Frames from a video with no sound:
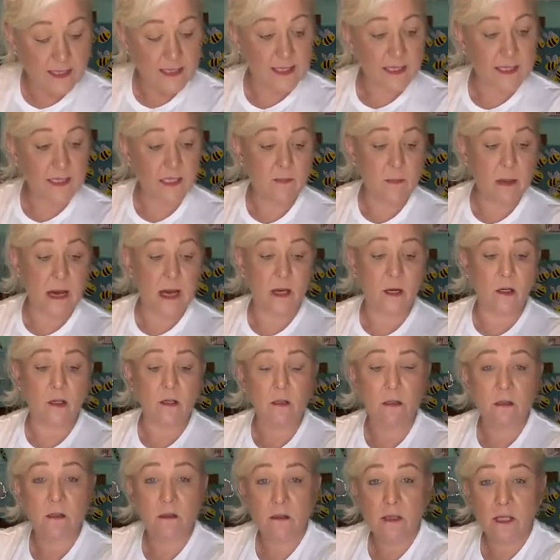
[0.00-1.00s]
it's this
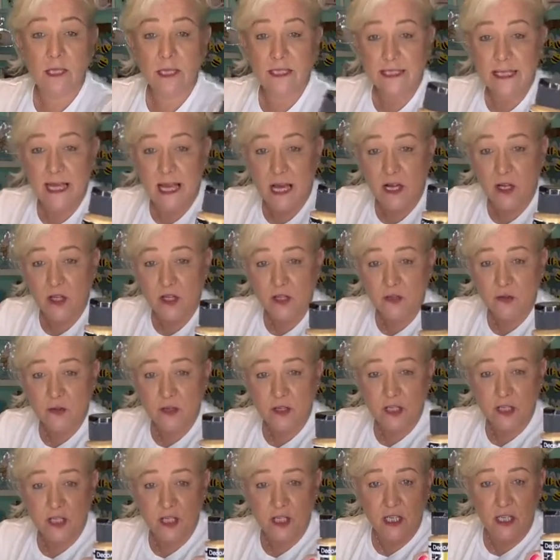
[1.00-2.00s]
bottle. It's Extreme
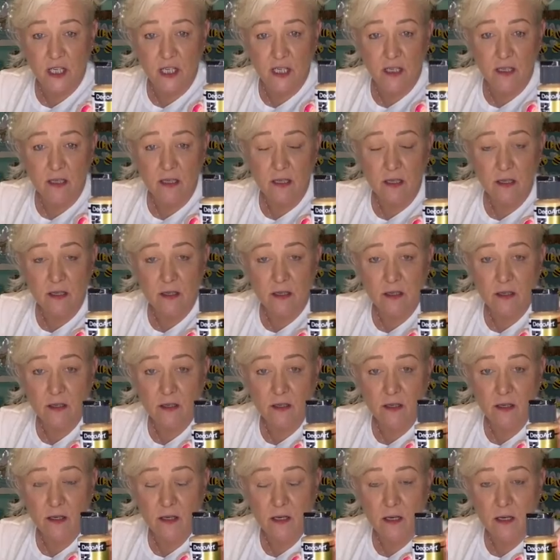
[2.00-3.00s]
Sheen
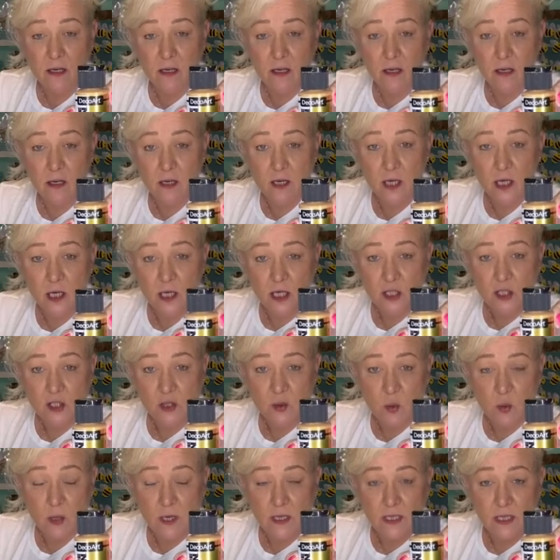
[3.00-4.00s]

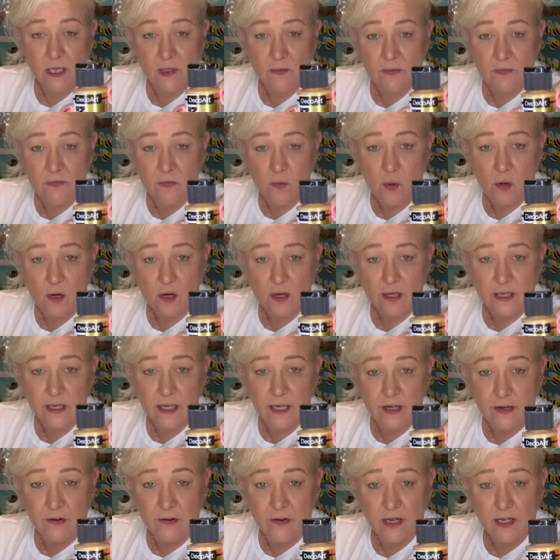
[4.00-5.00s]
24
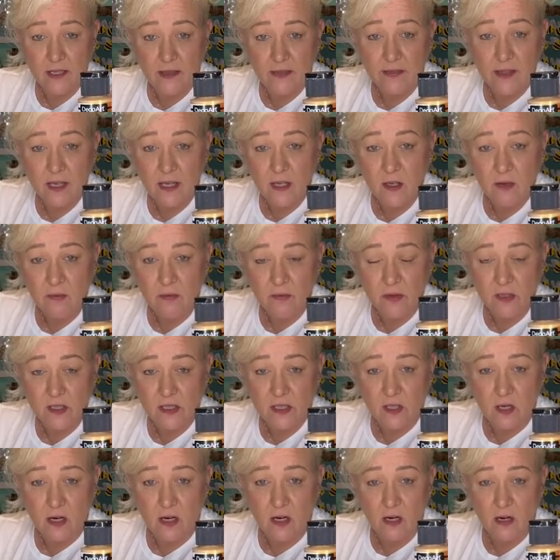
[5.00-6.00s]
karat. Thank you for the
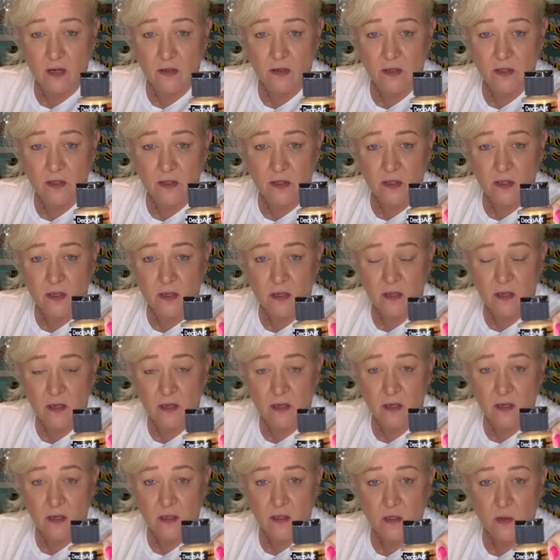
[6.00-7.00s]
stars.
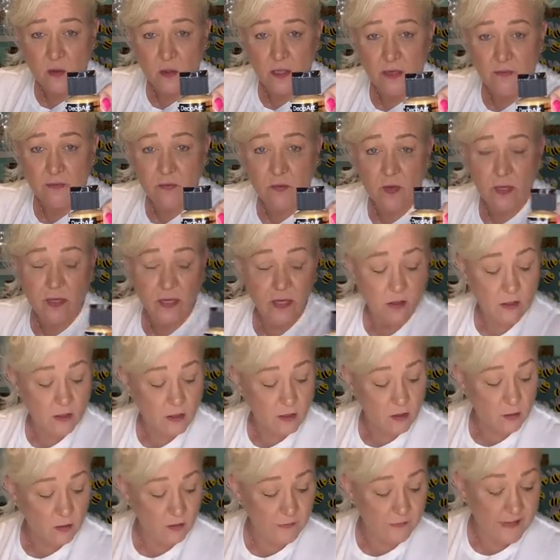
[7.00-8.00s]
24 karat
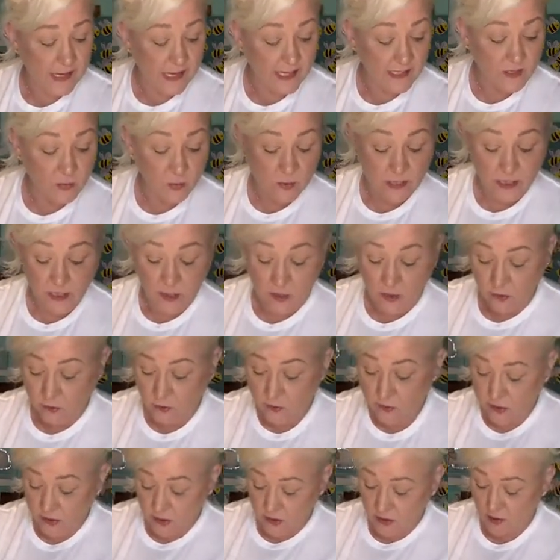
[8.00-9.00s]
gold. That's what I
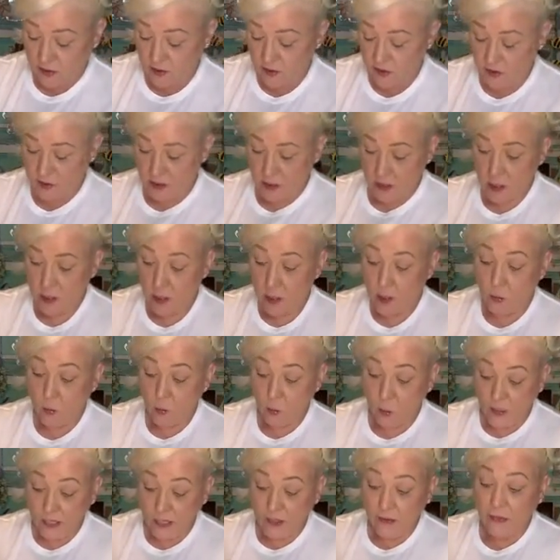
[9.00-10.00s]
used
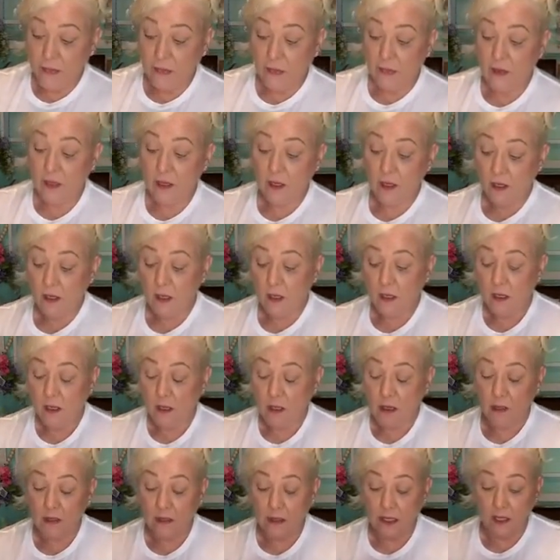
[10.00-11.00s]
with
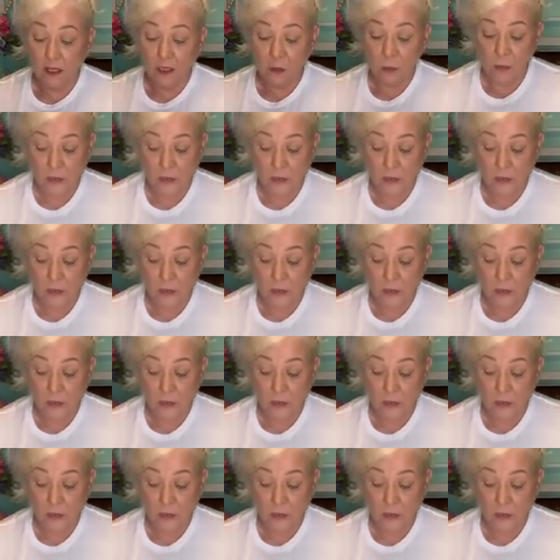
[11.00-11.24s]
the